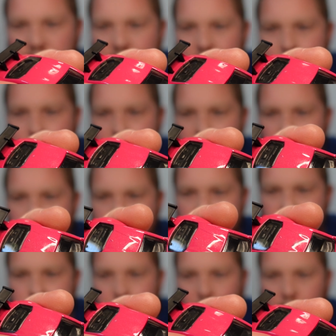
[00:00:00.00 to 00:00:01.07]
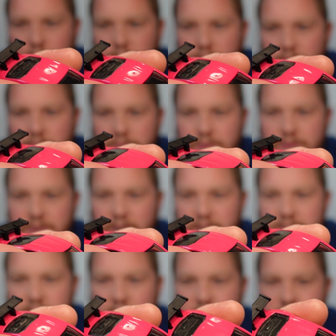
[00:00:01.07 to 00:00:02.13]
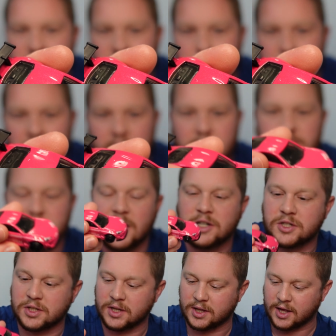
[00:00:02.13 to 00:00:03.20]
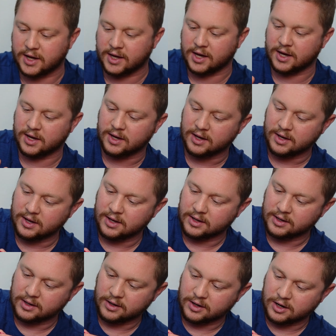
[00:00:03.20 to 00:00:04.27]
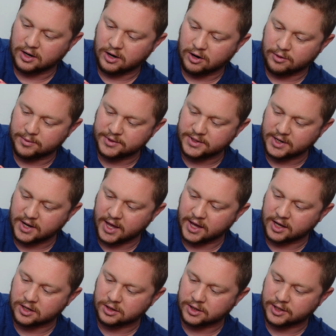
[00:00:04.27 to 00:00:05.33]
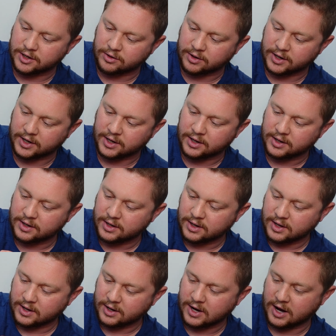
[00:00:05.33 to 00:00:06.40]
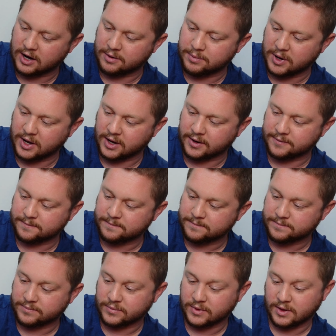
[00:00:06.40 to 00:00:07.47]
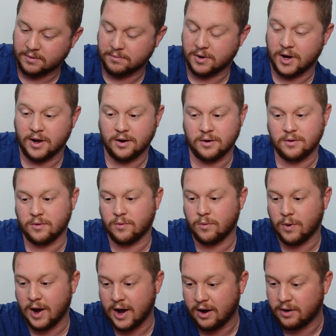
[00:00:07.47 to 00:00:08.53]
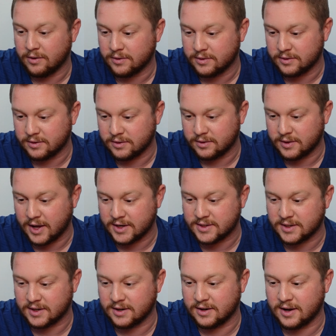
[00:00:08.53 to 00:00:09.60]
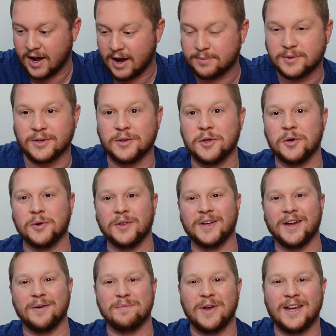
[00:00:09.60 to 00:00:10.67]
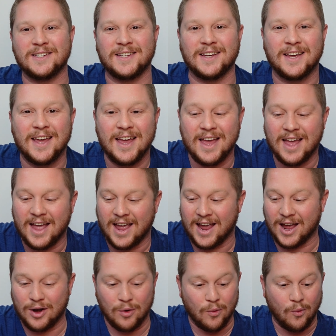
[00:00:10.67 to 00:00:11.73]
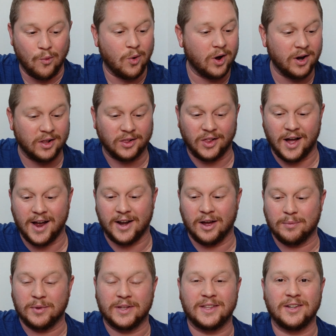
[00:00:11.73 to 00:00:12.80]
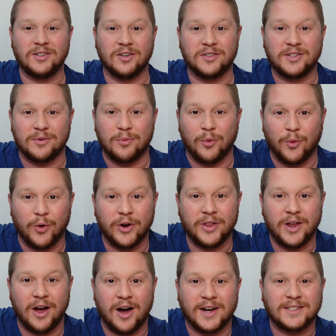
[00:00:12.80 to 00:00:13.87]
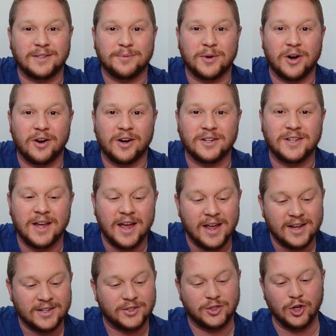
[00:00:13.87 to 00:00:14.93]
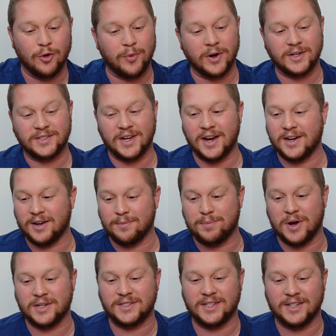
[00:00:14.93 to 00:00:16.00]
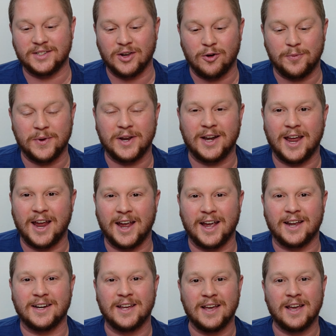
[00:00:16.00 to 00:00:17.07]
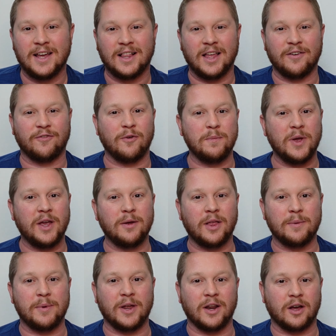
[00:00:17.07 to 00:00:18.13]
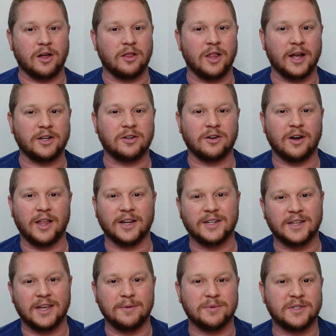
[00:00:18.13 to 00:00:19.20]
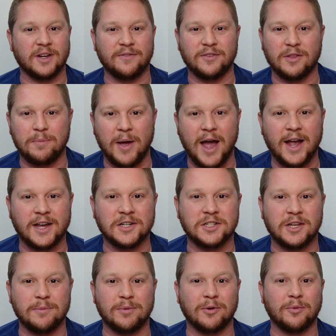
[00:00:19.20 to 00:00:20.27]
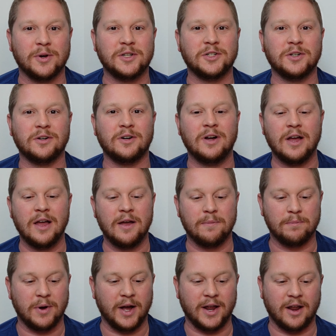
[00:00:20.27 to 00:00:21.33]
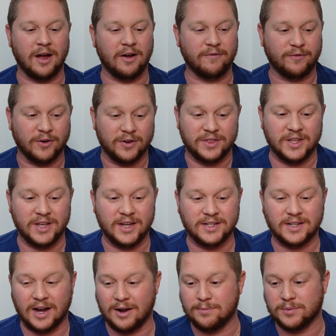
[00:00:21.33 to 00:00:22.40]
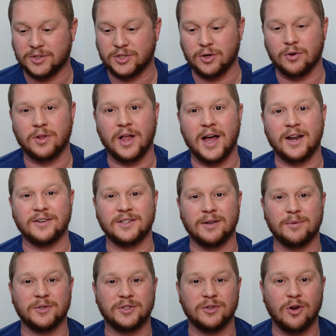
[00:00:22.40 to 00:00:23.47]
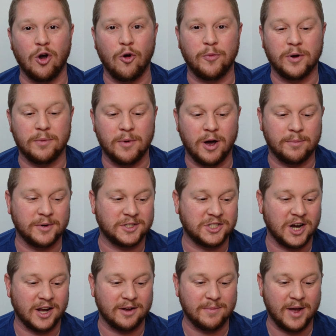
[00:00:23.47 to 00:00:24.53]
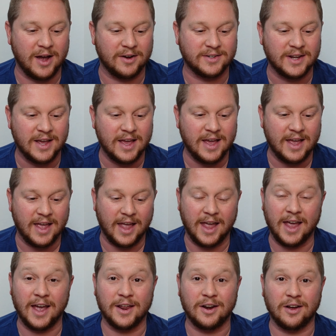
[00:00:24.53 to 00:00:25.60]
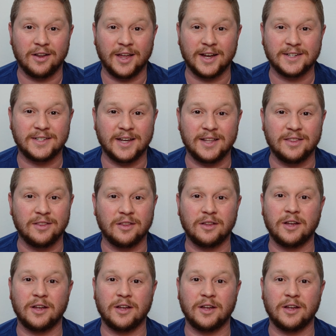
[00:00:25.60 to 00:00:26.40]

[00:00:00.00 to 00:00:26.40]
a sparkle. It's like it's not just a pink, it's actually like almost like a glittery kind of paint. But wow, that's absolutely amazing. And what a lineup. Like, these are some really awesome cars. Super excited to bust these open. And like, for me, like being a collector, I like to keep stuff in the package, keep it original. But for these, I'm so glad I was able to open them up, check them out. And like I said,